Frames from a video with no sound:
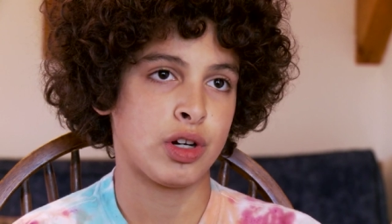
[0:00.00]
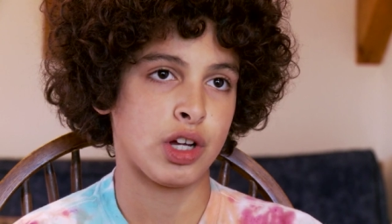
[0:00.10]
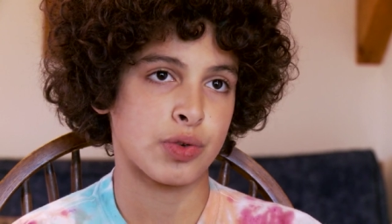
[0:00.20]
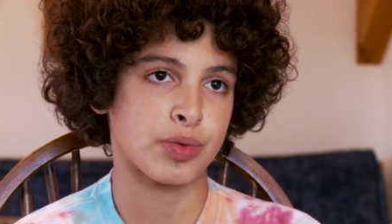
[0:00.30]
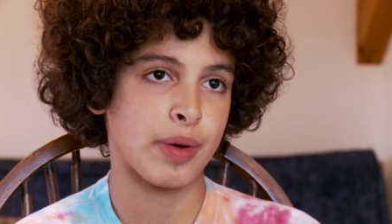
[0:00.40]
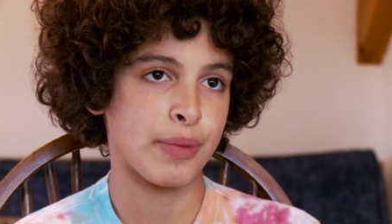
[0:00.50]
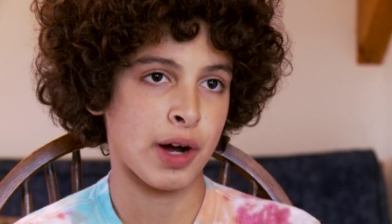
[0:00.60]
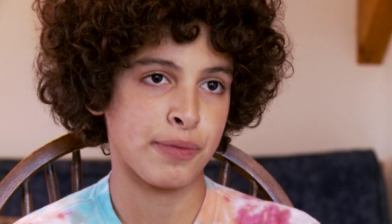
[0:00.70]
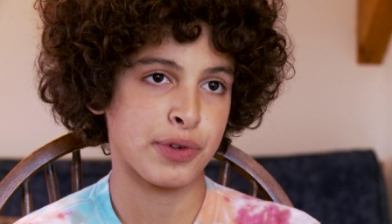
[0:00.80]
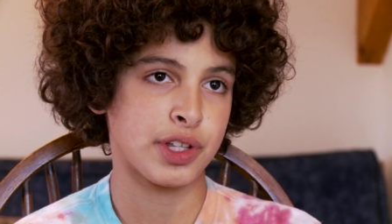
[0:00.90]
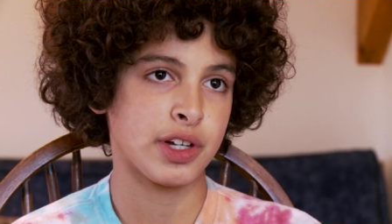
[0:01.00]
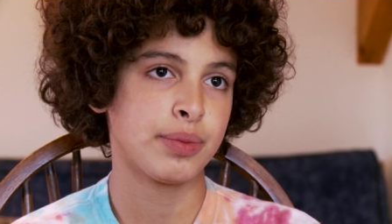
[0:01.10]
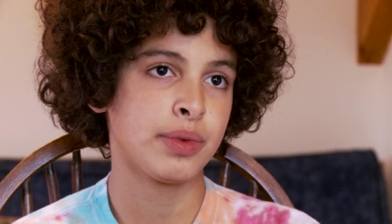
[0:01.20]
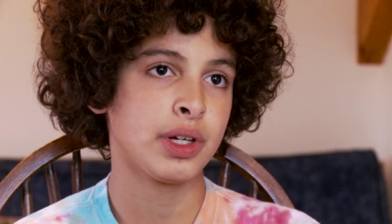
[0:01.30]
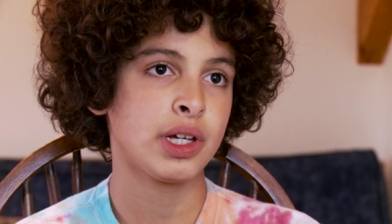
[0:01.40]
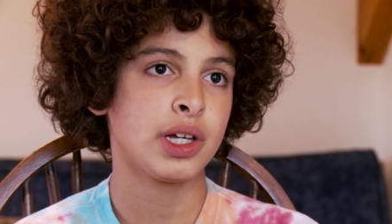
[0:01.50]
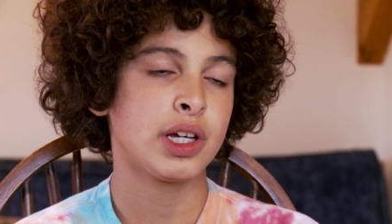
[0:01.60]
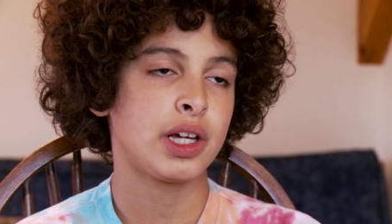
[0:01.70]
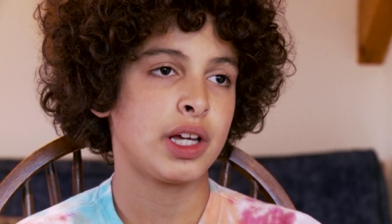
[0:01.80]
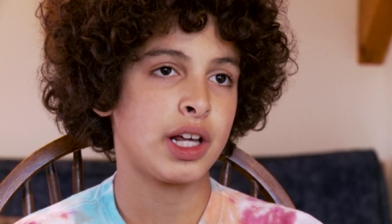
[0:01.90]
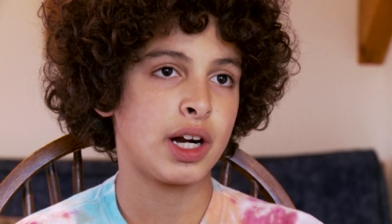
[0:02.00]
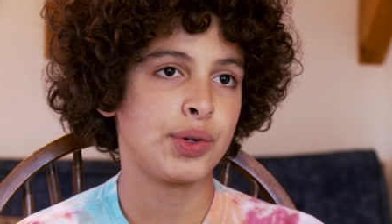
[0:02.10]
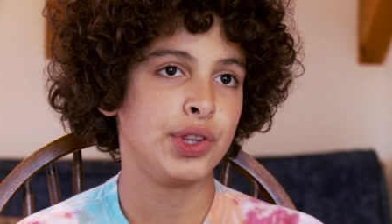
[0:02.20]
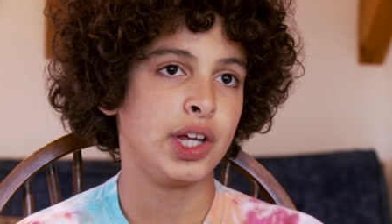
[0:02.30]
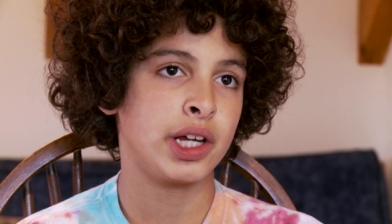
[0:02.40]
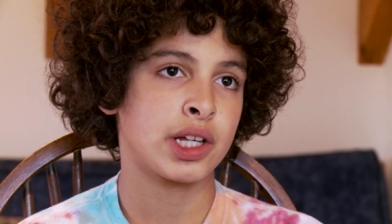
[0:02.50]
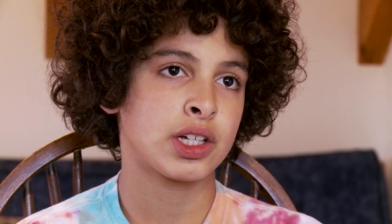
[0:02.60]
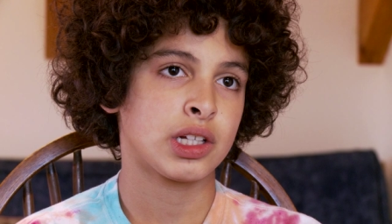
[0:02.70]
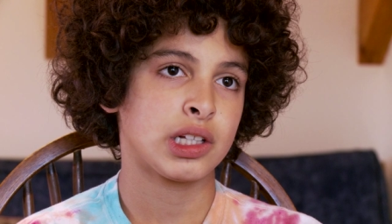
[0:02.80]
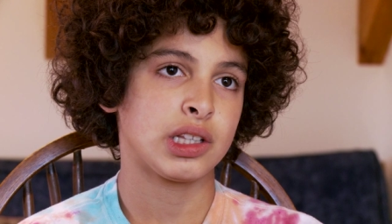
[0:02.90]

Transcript: along with my mom for them and I would like